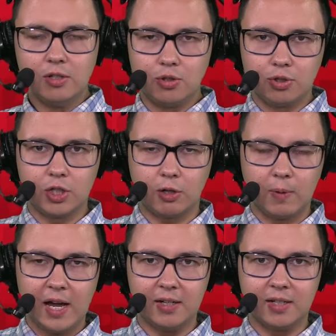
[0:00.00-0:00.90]
to stick
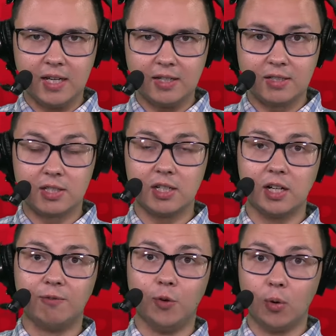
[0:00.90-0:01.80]
around in Kansas
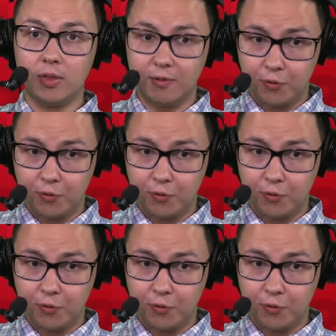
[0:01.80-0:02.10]
City for the